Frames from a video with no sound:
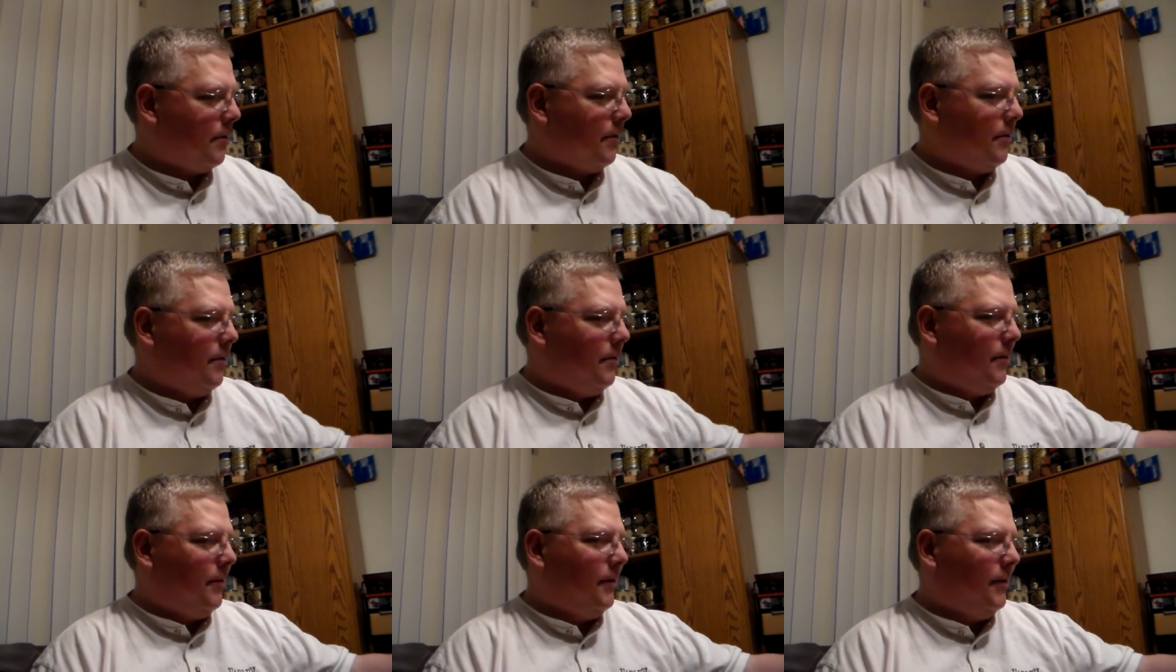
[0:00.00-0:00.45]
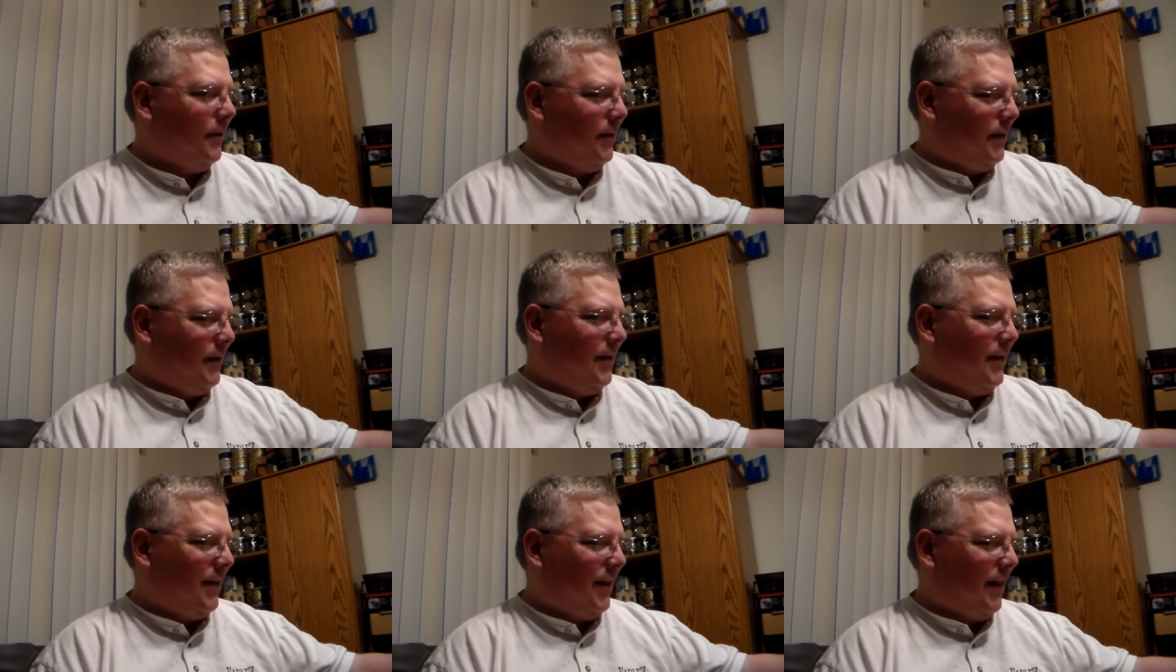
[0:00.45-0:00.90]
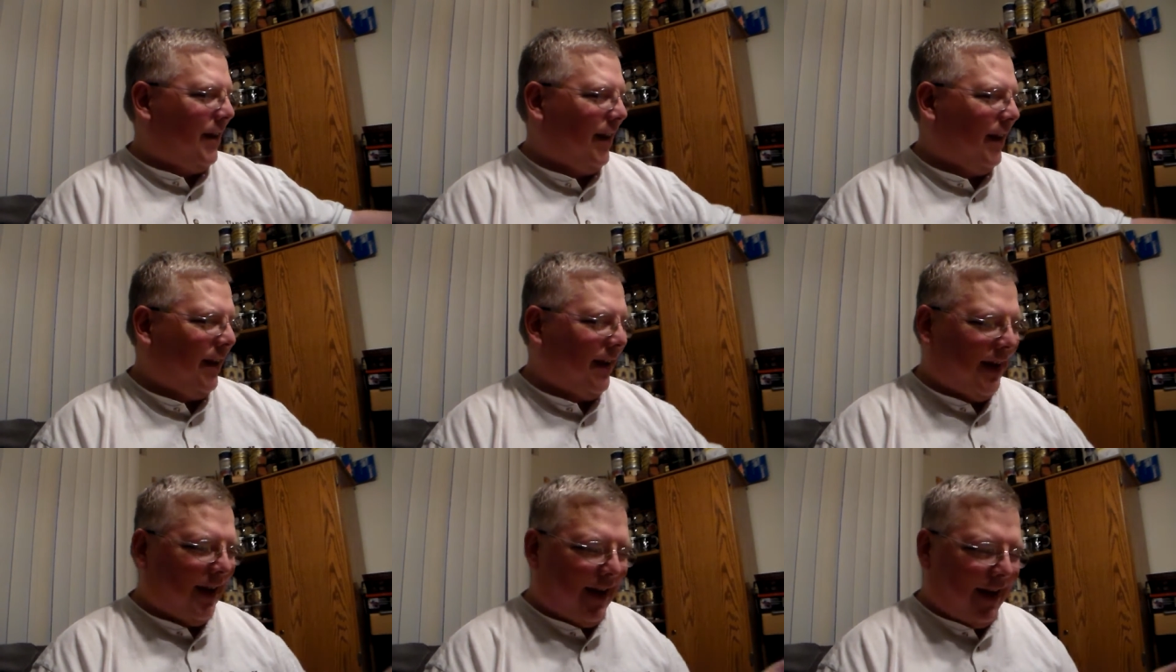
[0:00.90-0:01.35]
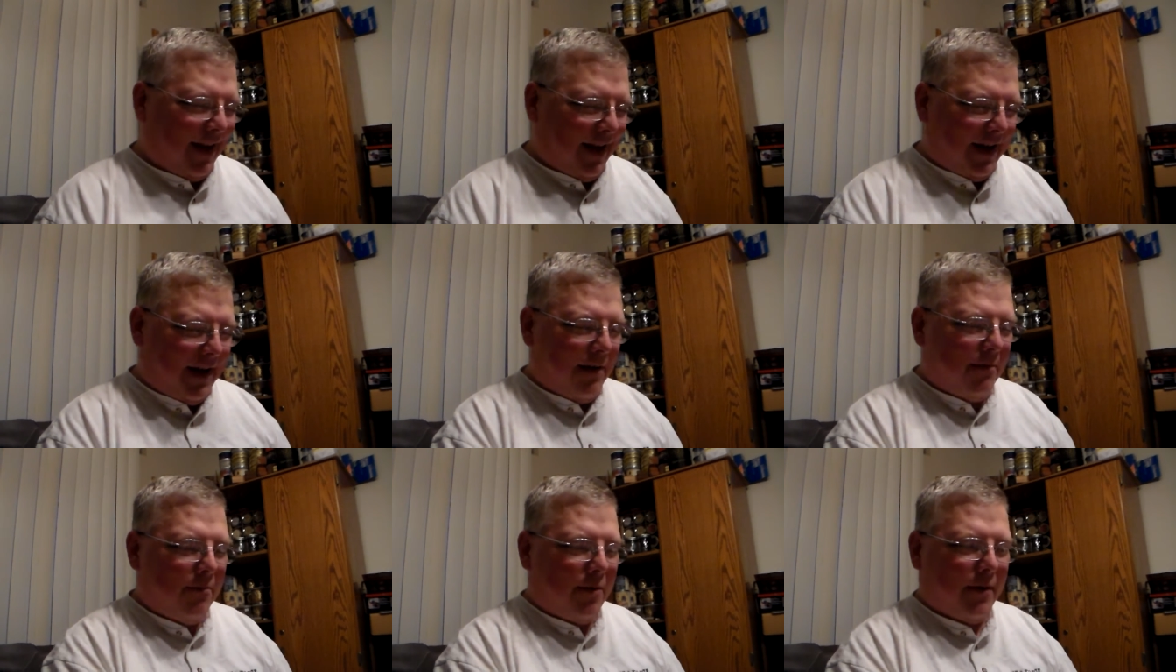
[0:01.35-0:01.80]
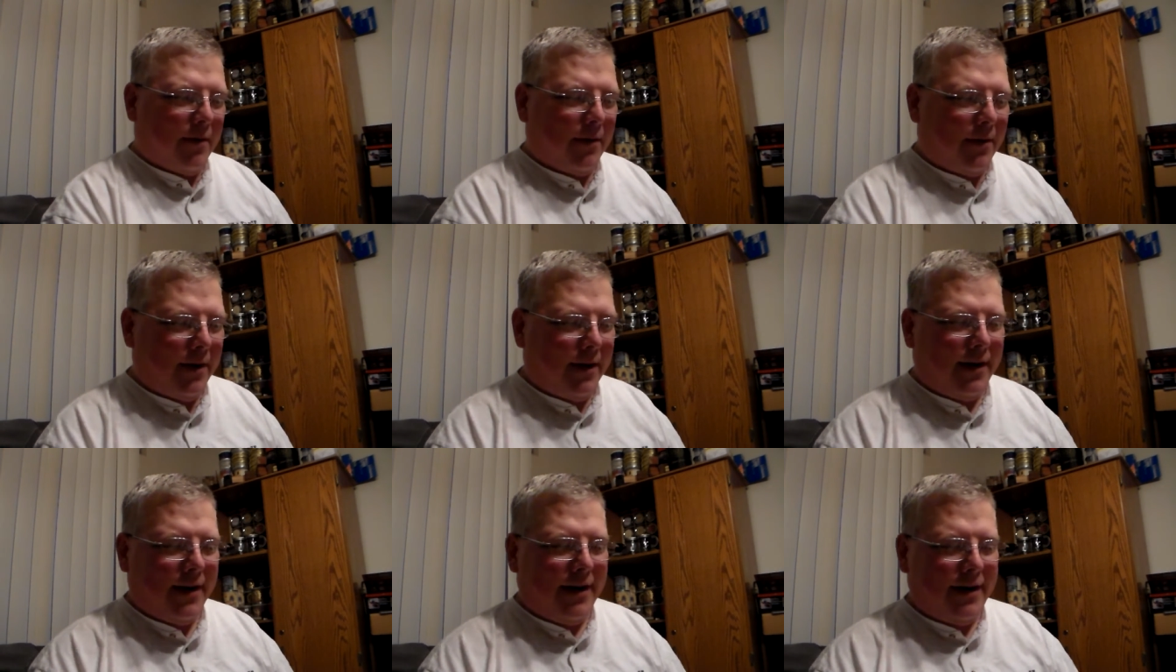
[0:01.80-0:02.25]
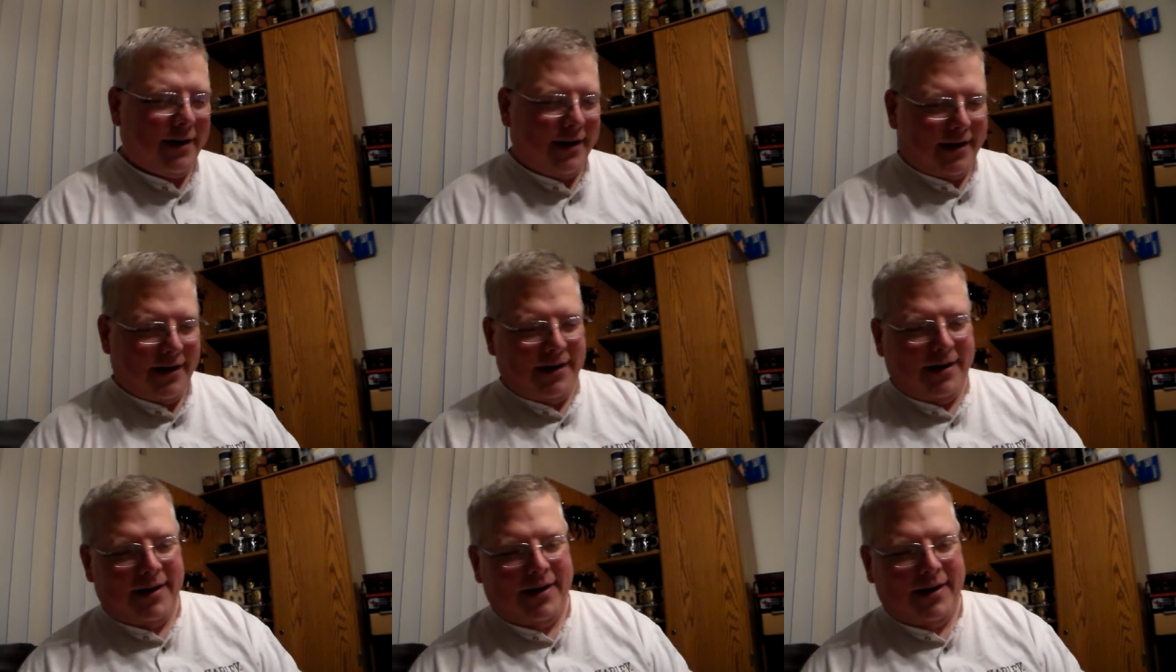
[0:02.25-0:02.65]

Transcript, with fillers: so gonna get them put away.